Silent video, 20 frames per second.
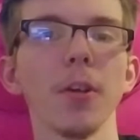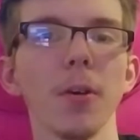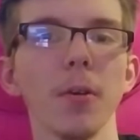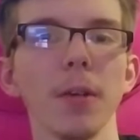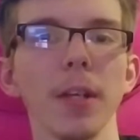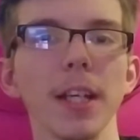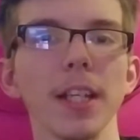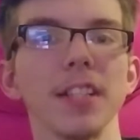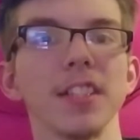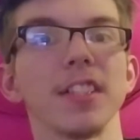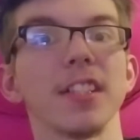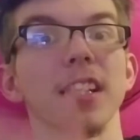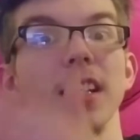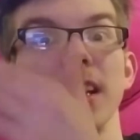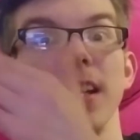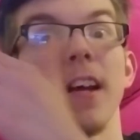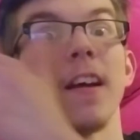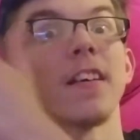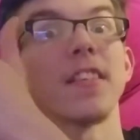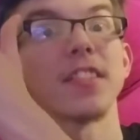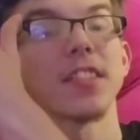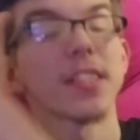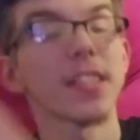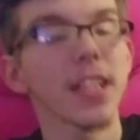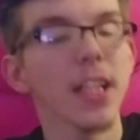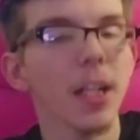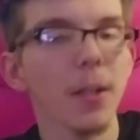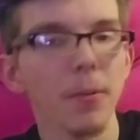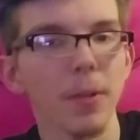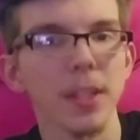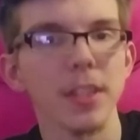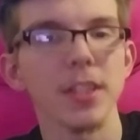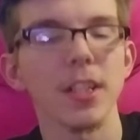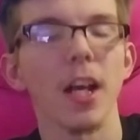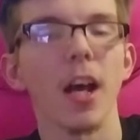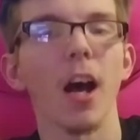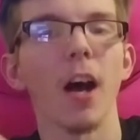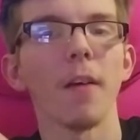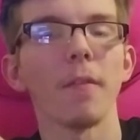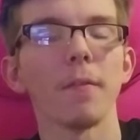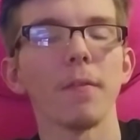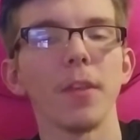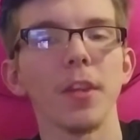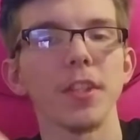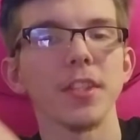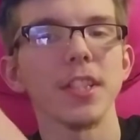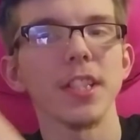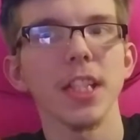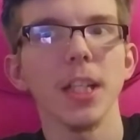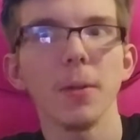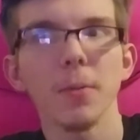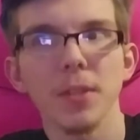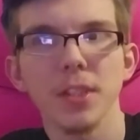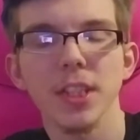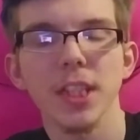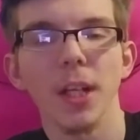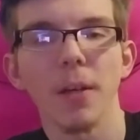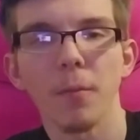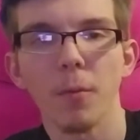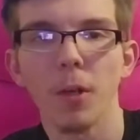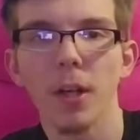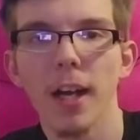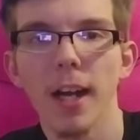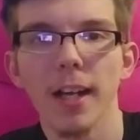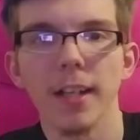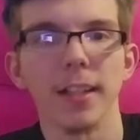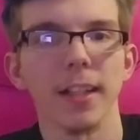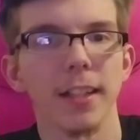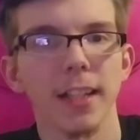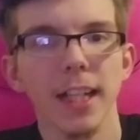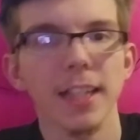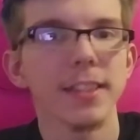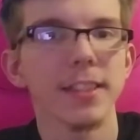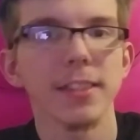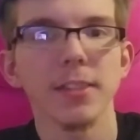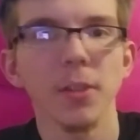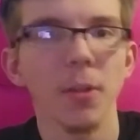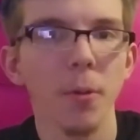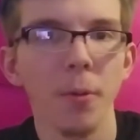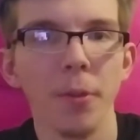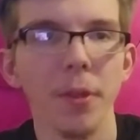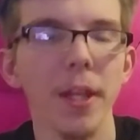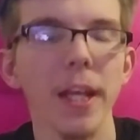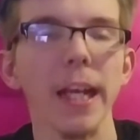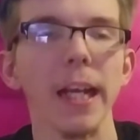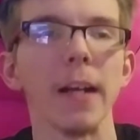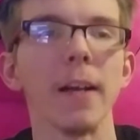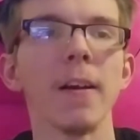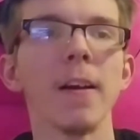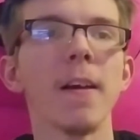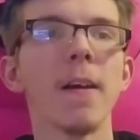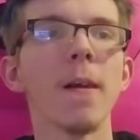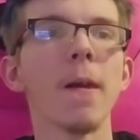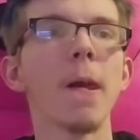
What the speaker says: know who he is. The secrecy of Wakanda. That's its whole thing.